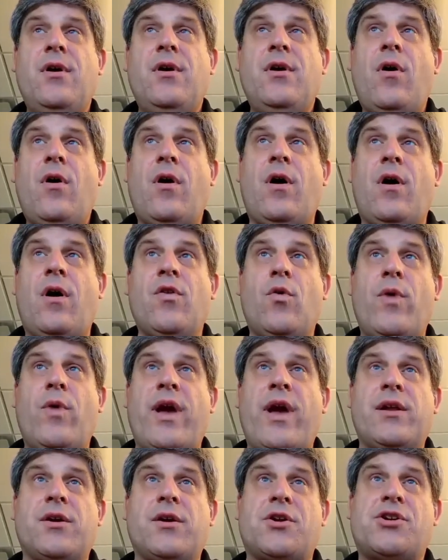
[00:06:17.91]
all the
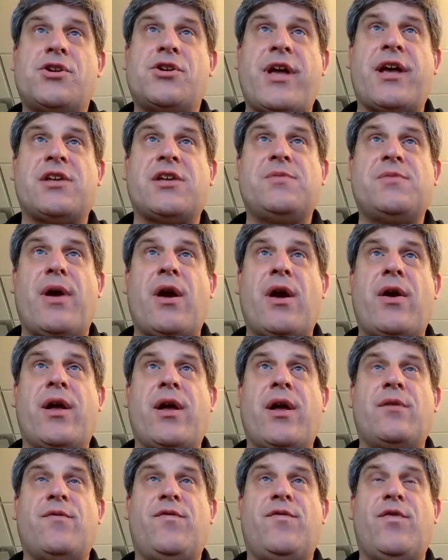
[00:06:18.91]
way to
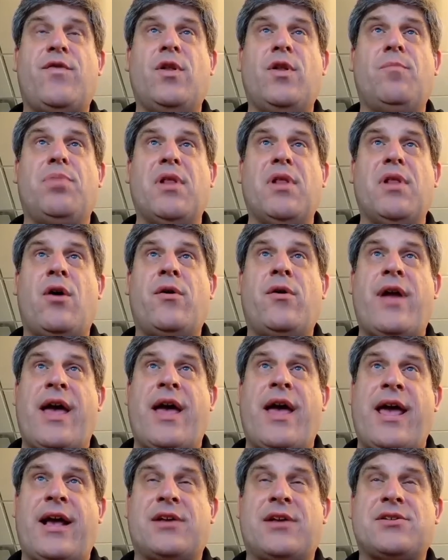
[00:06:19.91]
Shakespearean full blown
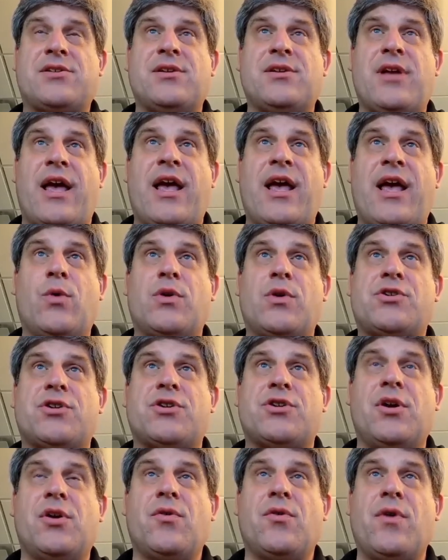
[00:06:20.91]
angst, anguish,
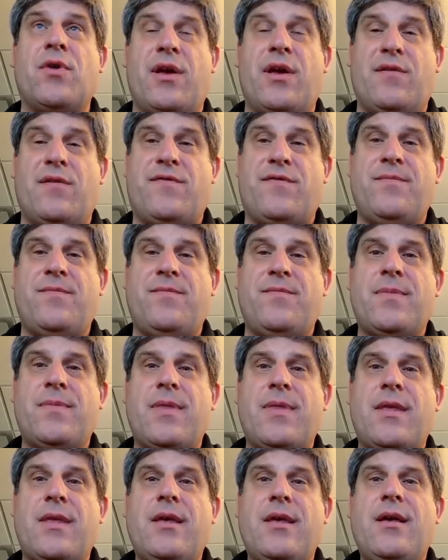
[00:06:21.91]
and grief,
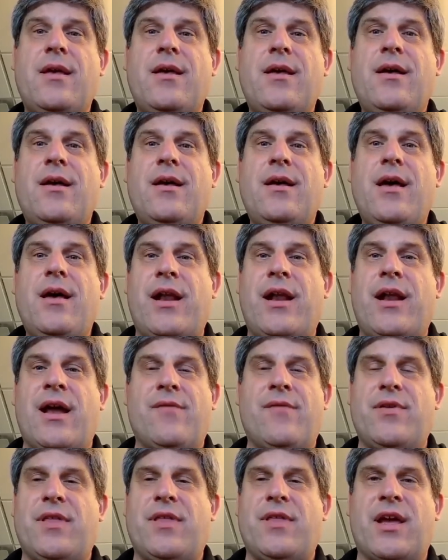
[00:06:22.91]
and
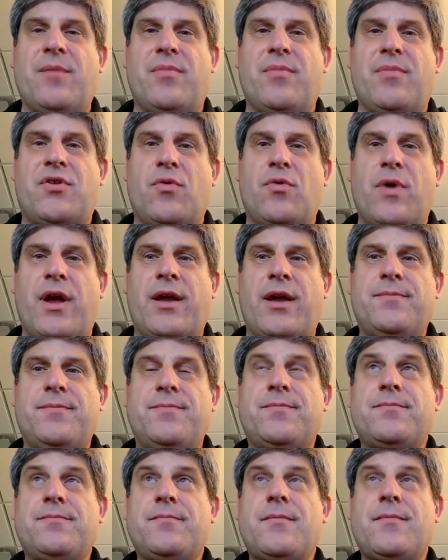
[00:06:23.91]
everything in between.
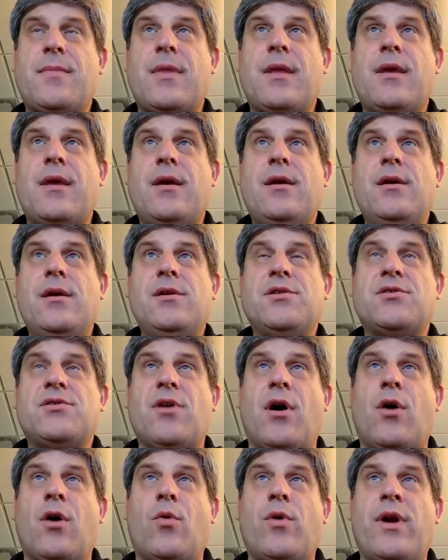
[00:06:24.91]

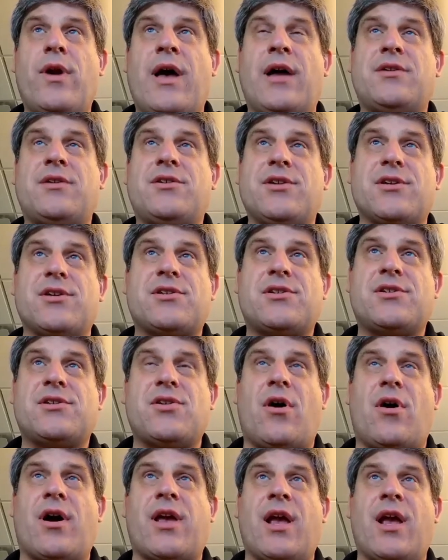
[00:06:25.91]
So we're not just
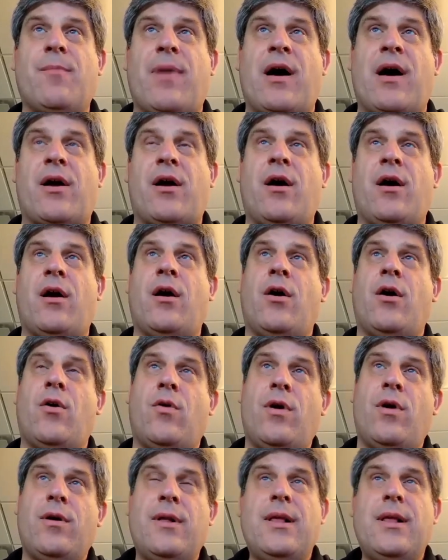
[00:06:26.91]
talking about,
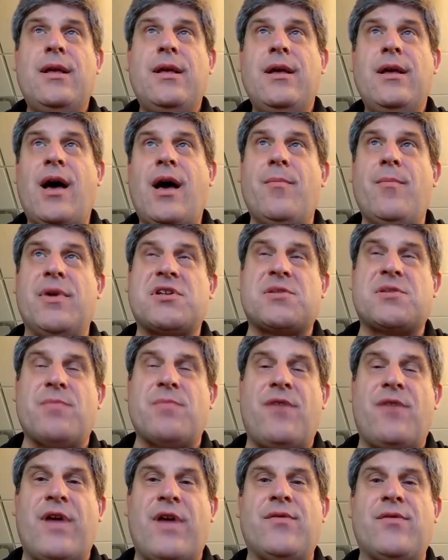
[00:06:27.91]
oh, I missed
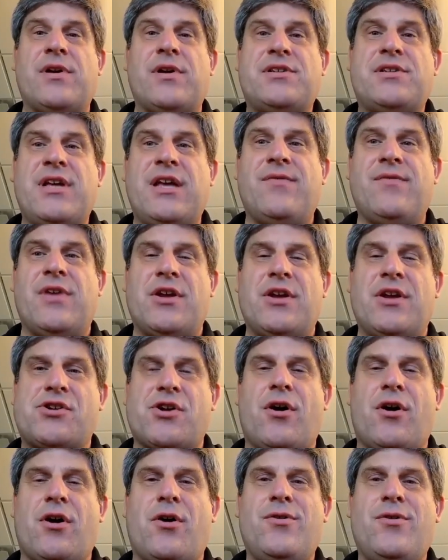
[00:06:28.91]
my favorite TV
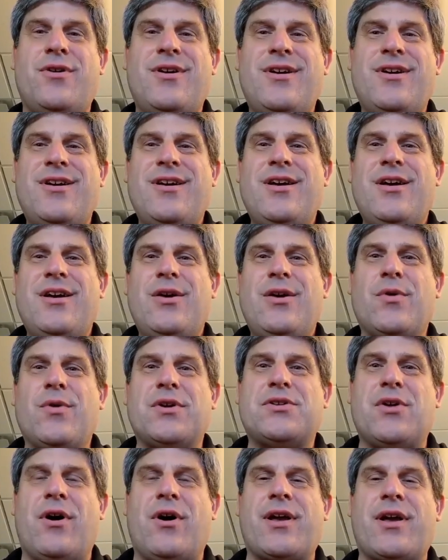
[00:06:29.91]
show.
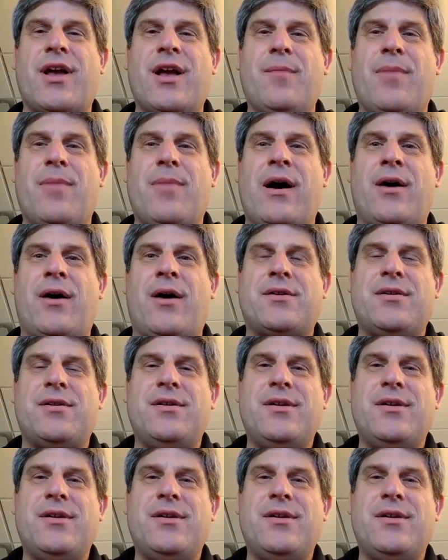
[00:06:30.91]
We're talking about,